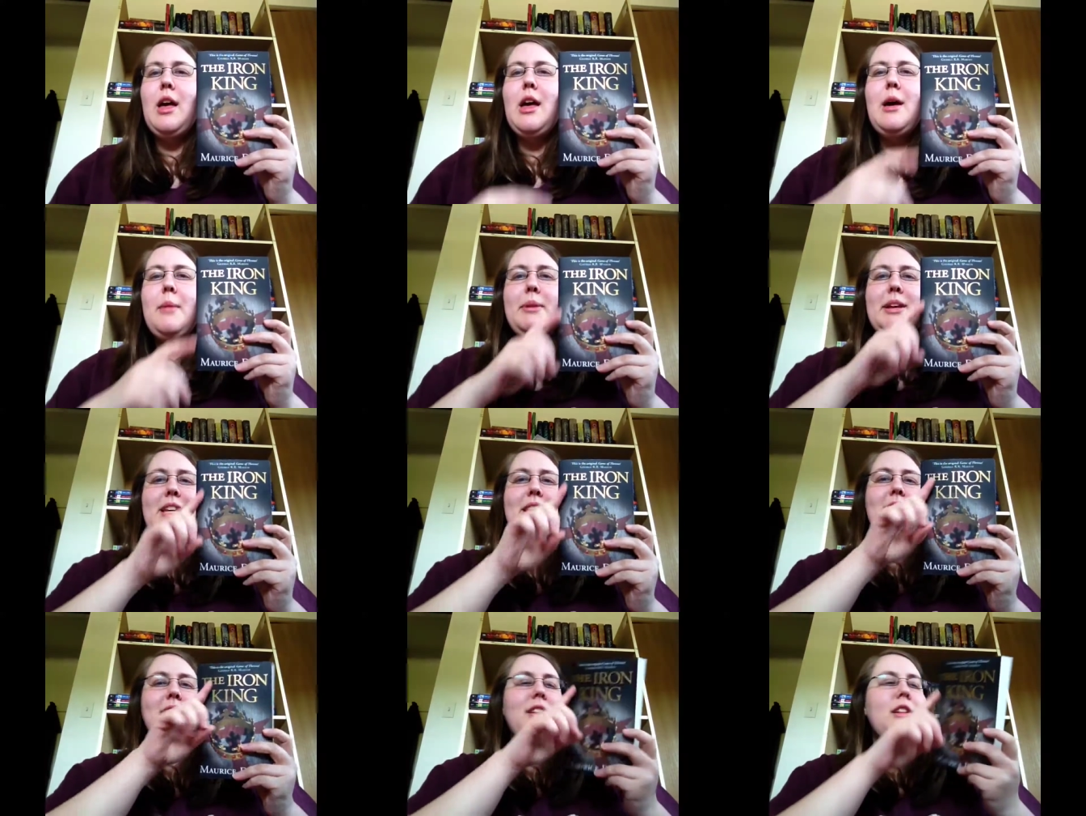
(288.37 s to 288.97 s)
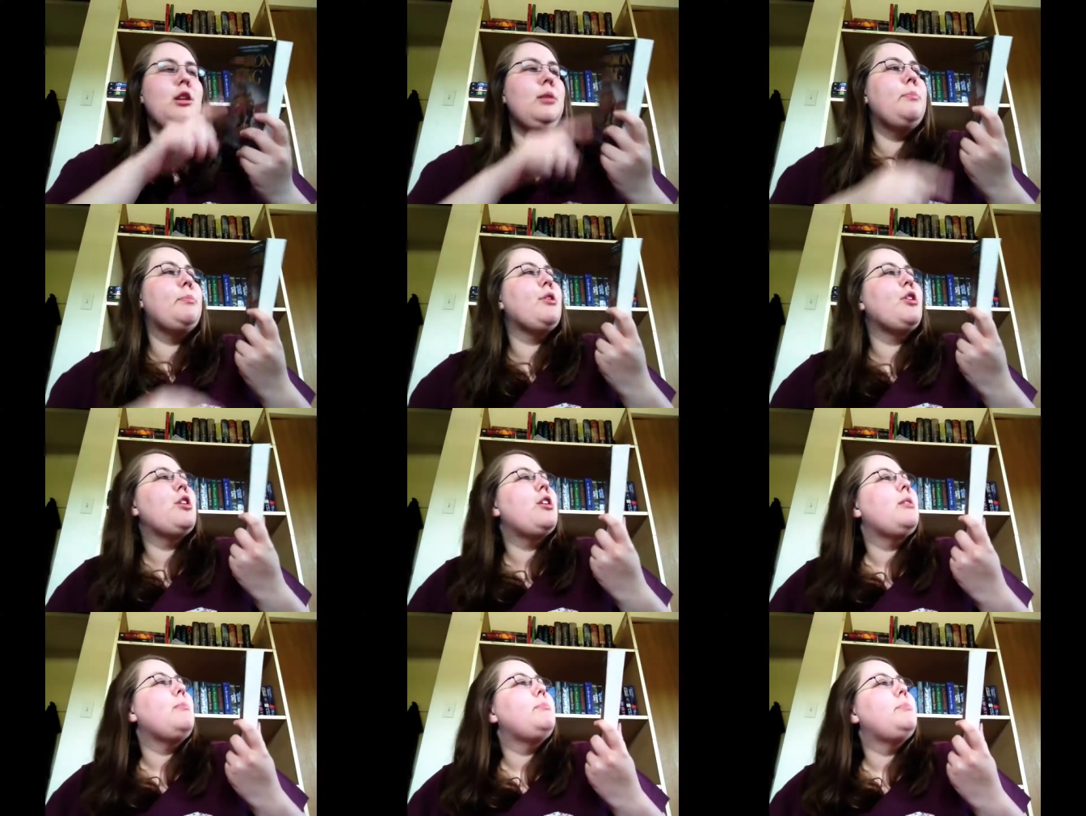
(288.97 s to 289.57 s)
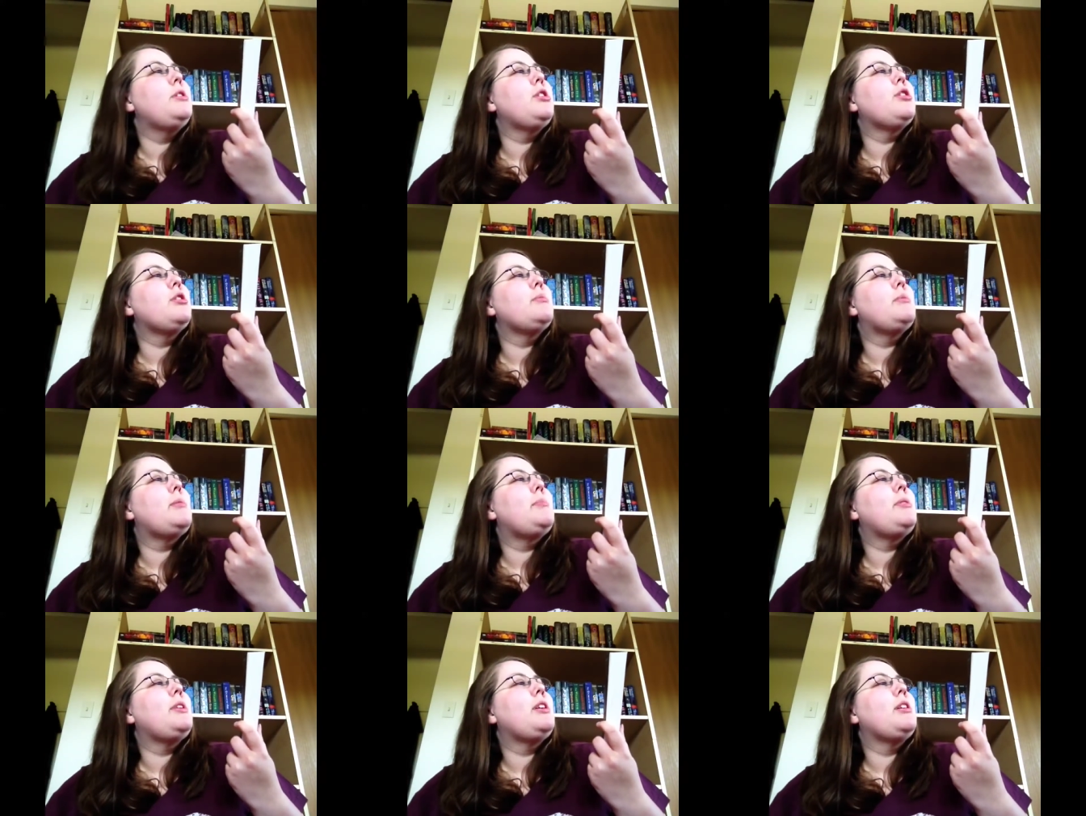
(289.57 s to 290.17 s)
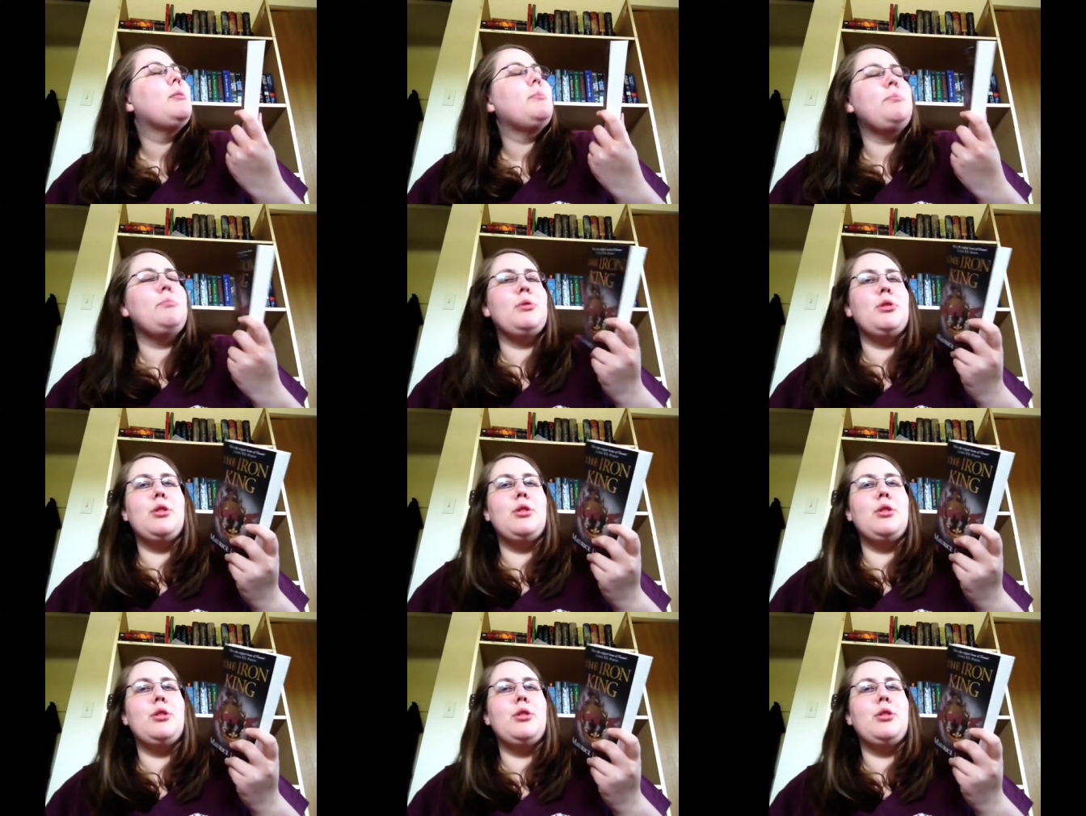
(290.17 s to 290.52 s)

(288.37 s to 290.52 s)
But his little blurb up here,